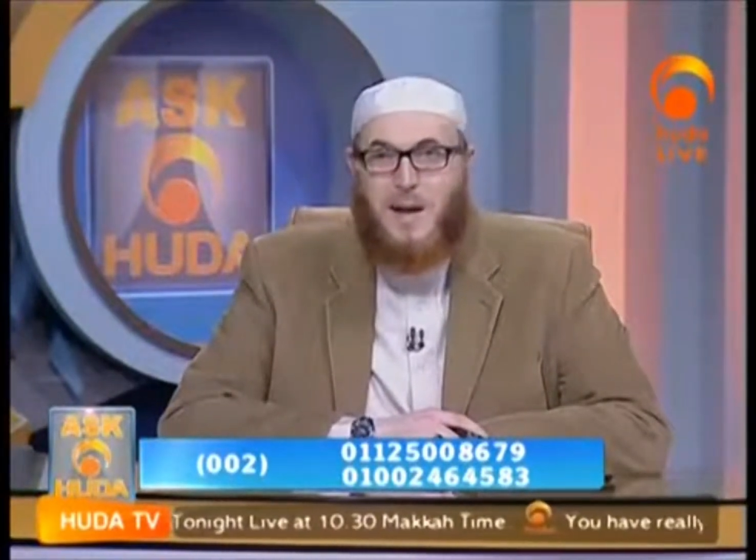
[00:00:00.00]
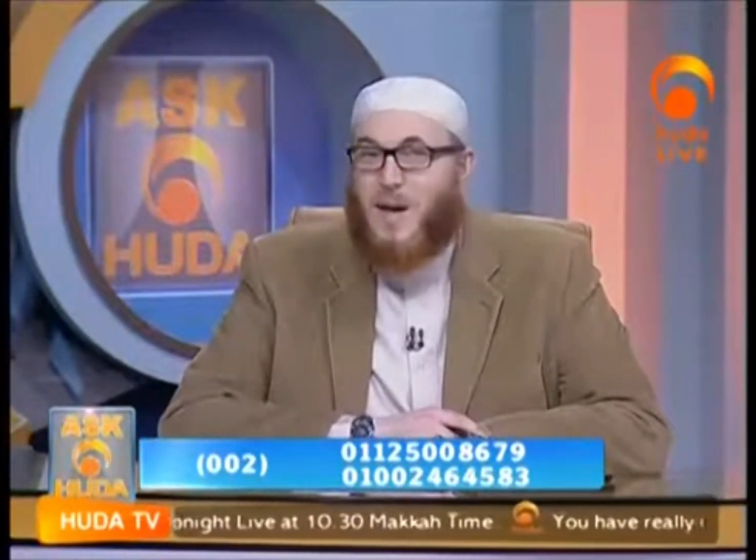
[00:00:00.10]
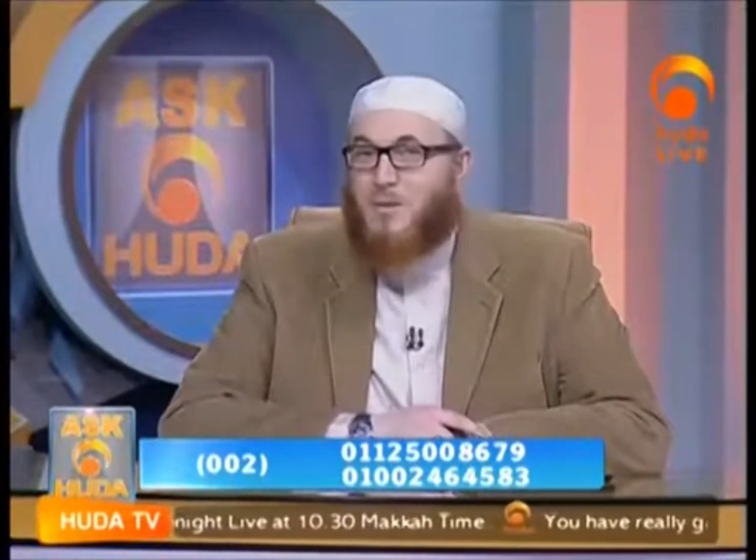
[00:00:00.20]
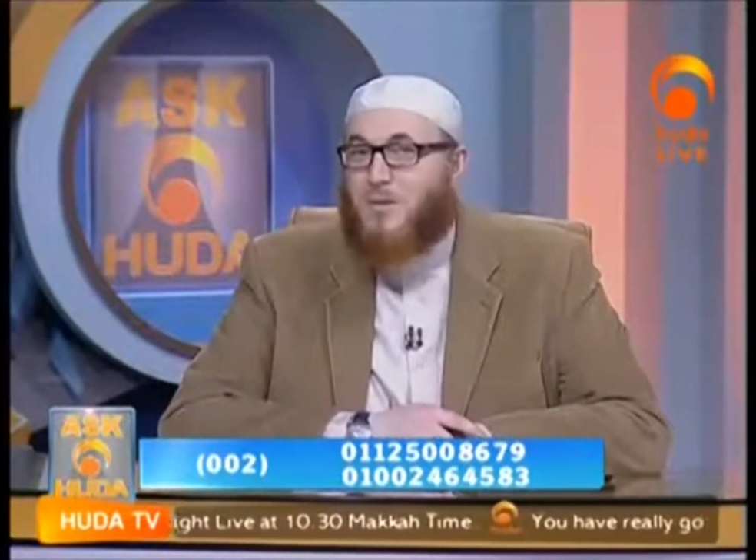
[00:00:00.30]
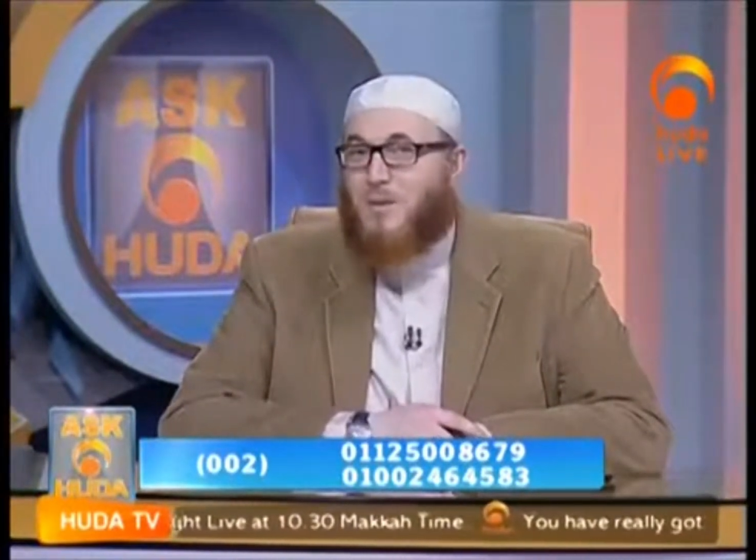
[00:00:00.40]

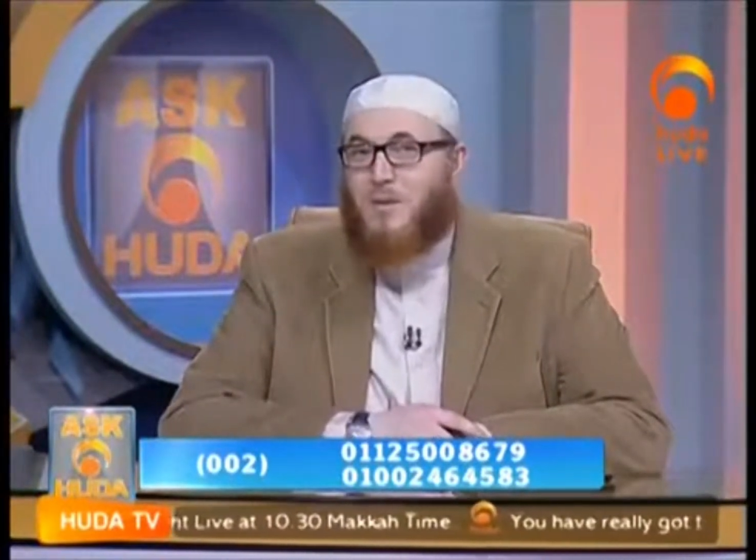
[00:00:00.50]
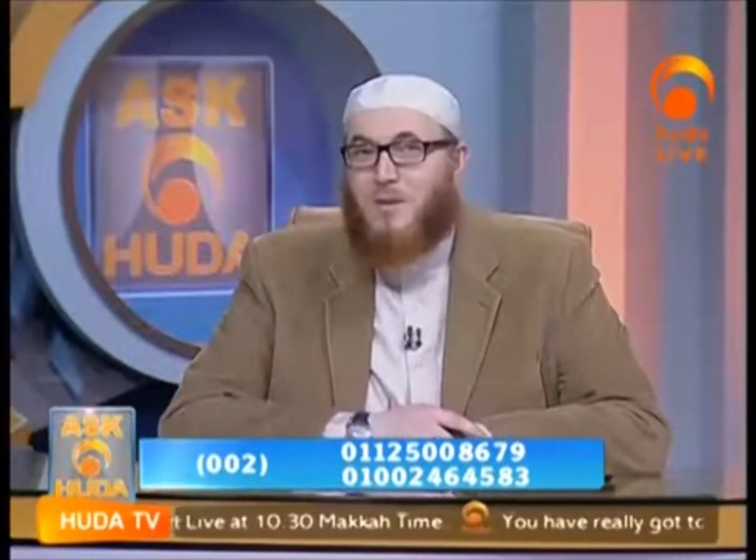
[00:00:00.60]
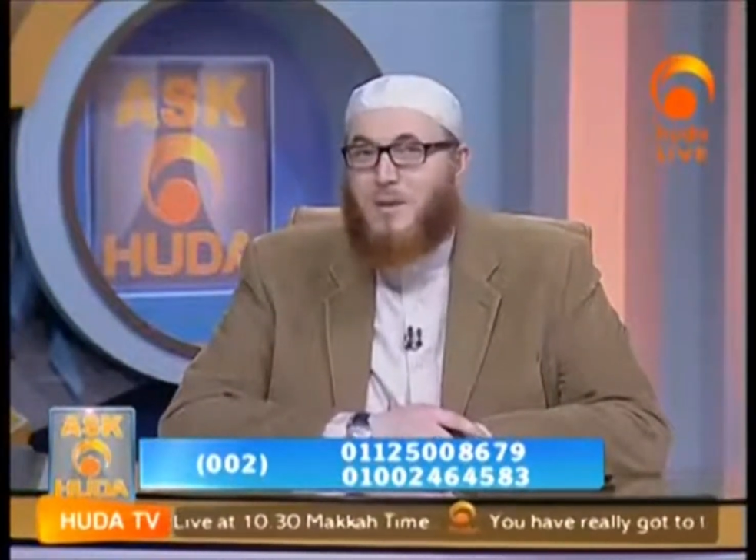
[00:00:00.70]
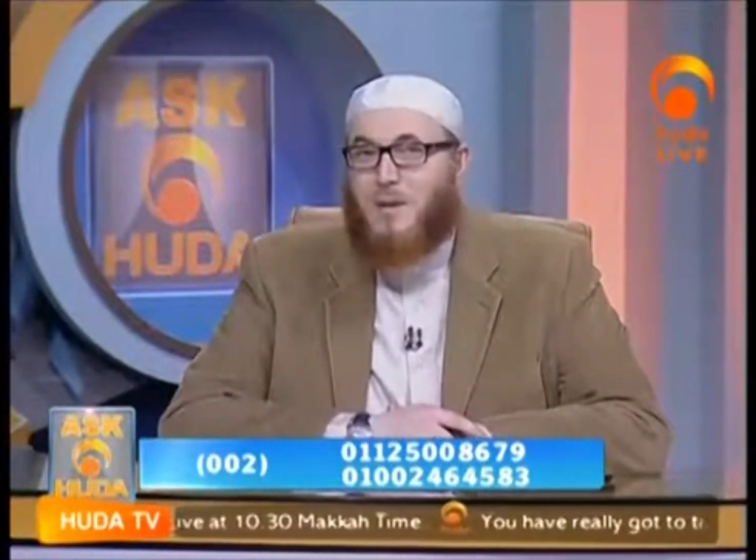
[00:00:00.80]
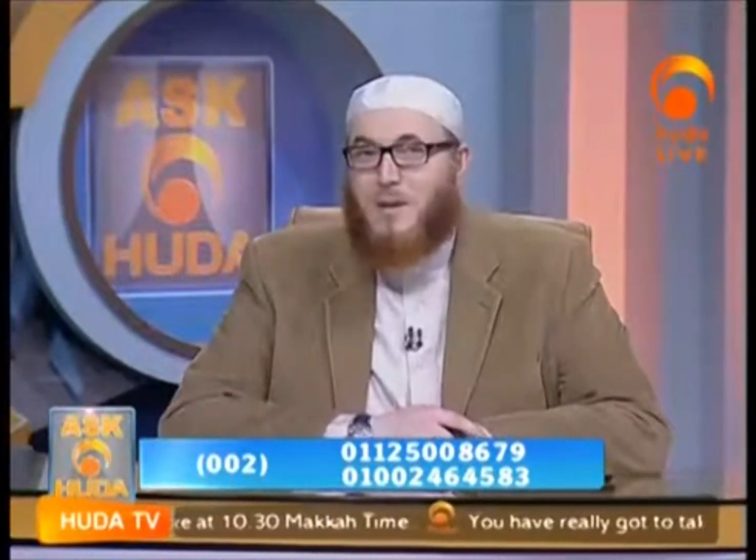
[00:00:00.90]

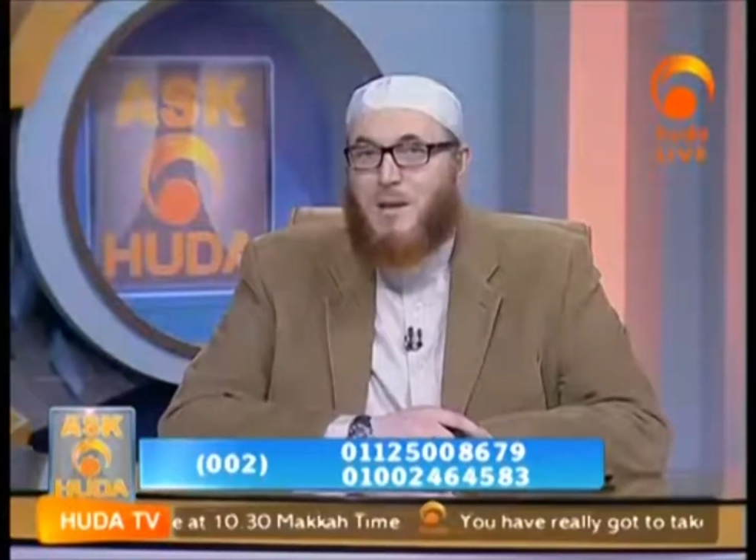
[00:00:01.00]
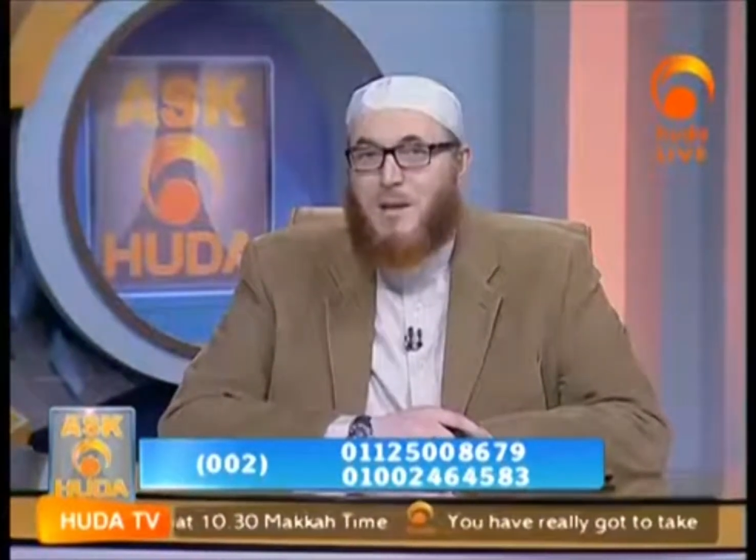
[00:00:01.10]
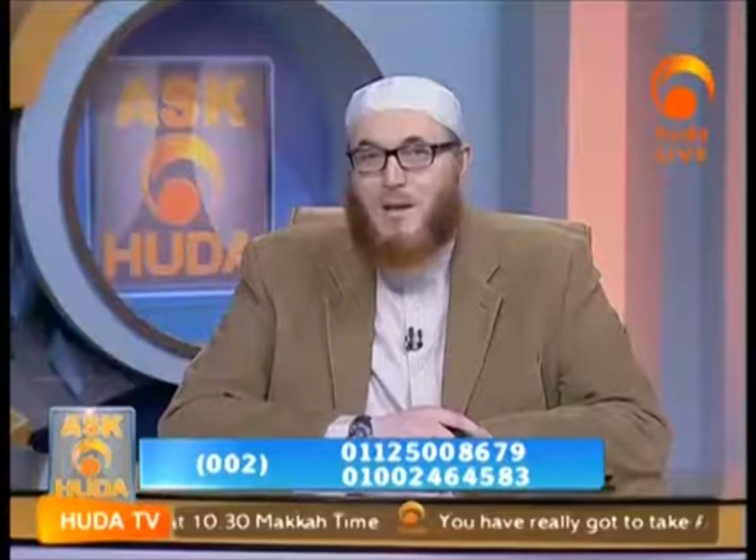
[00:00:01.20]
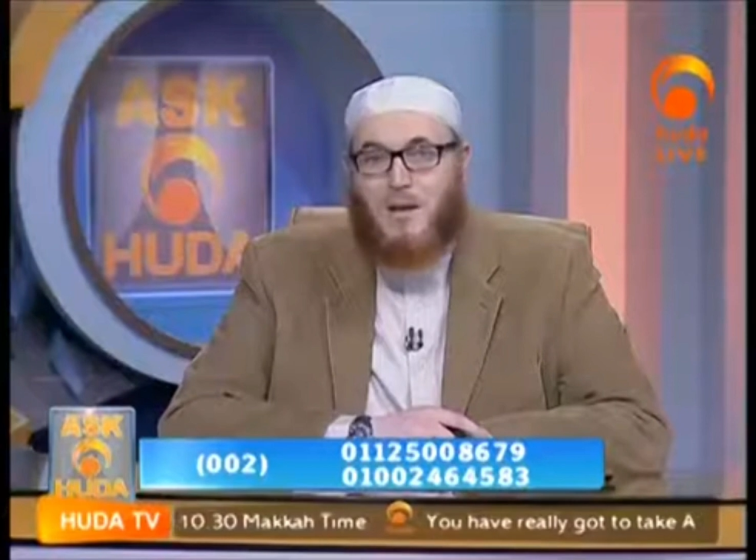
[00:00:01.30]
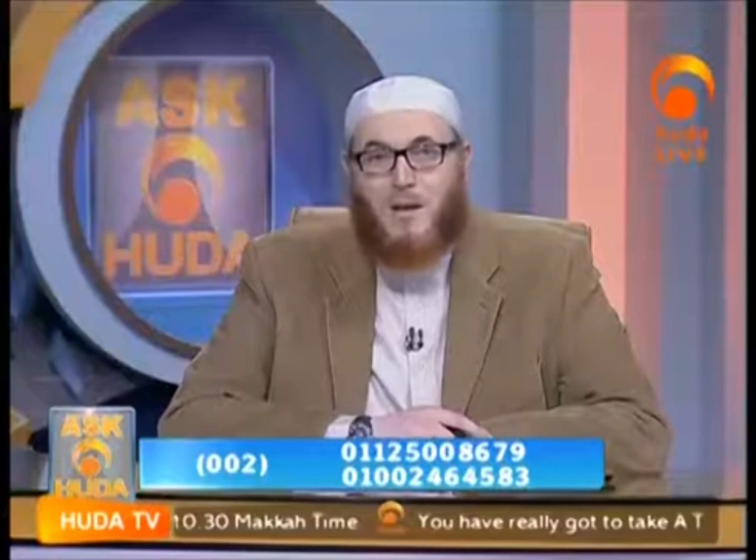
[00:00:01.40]
Absolutely
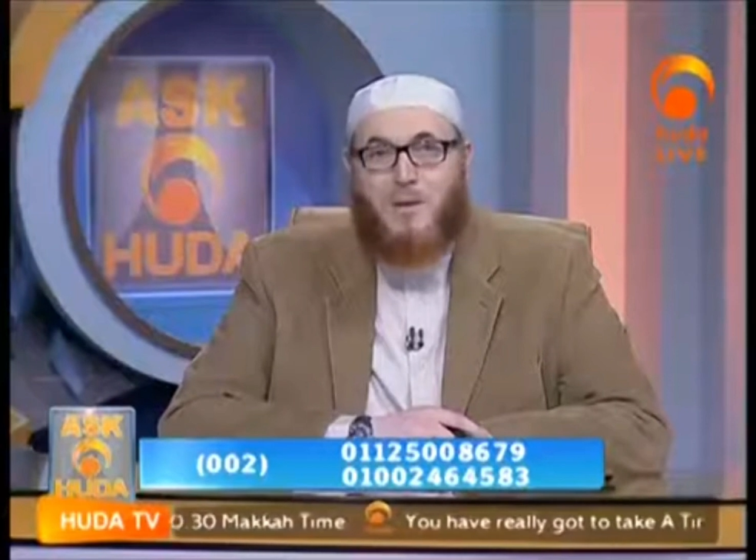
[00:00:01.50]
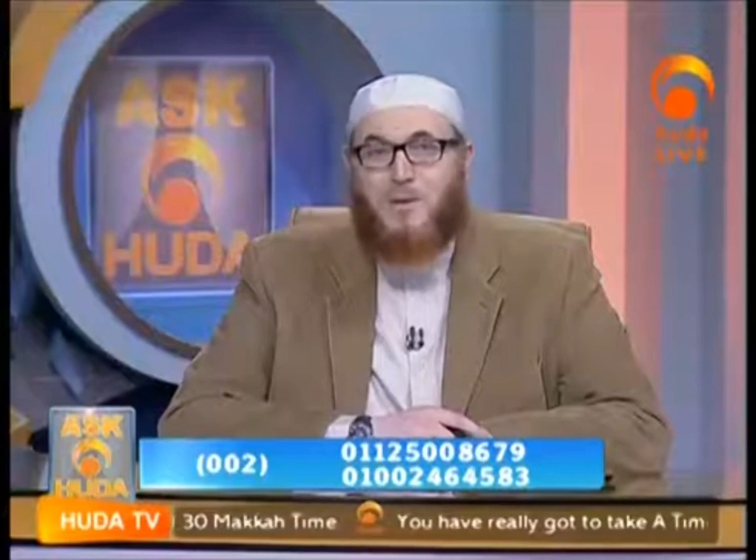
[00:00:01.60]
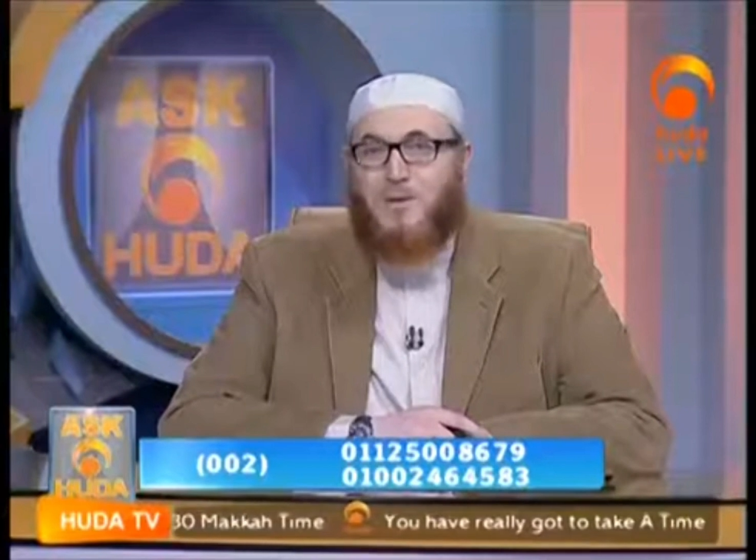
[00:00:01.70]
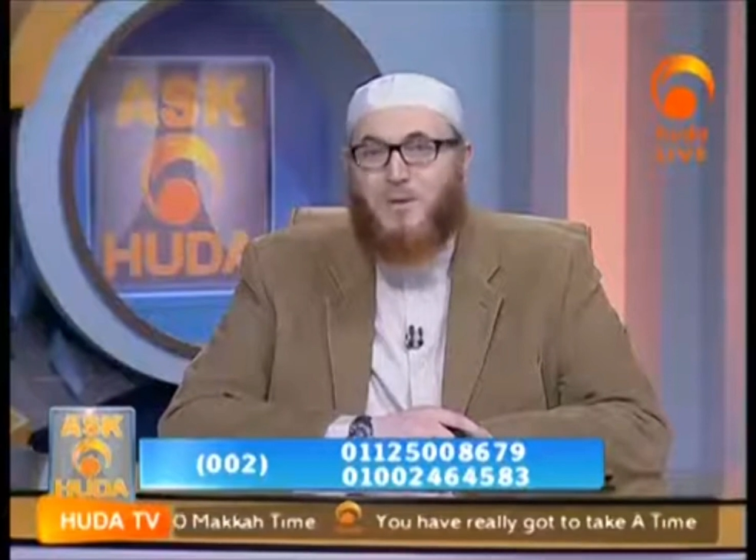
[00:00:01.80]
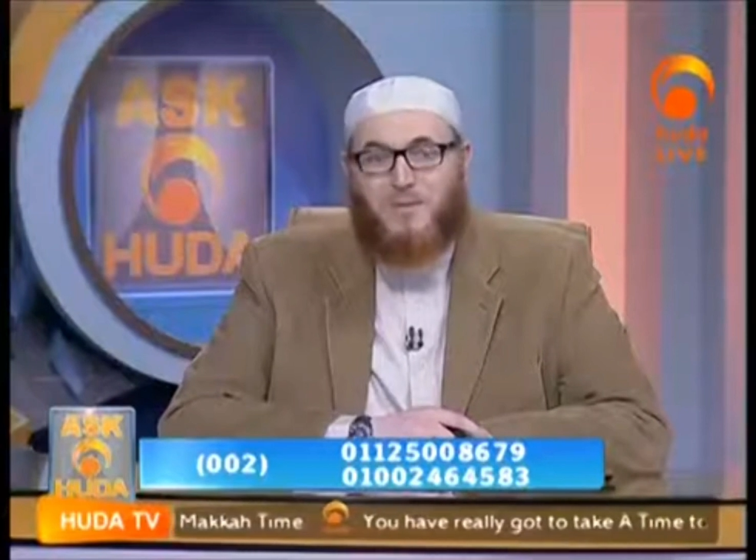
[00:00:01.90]
not
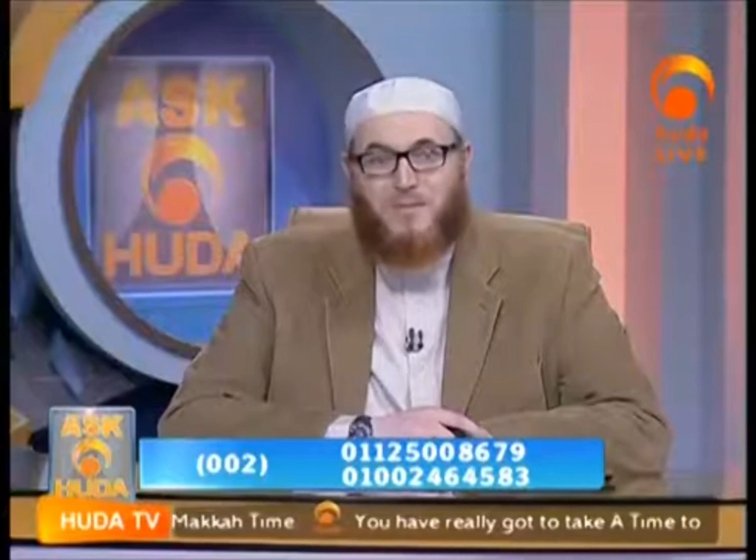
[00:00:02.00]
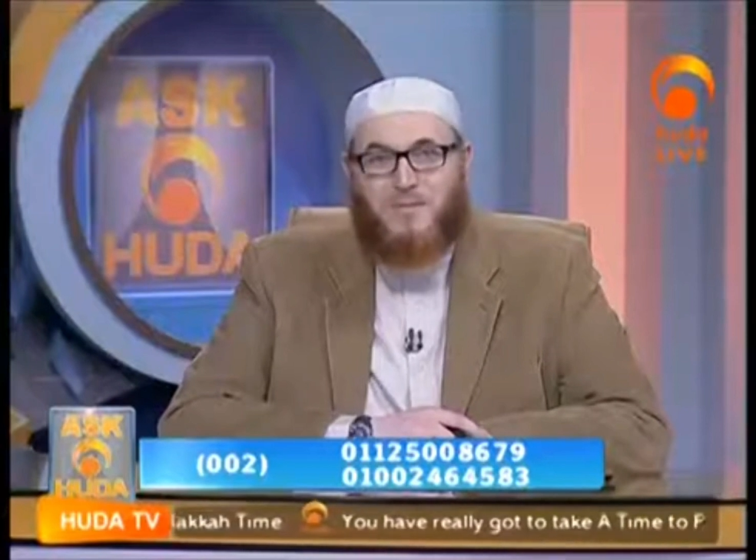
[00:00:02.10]
true.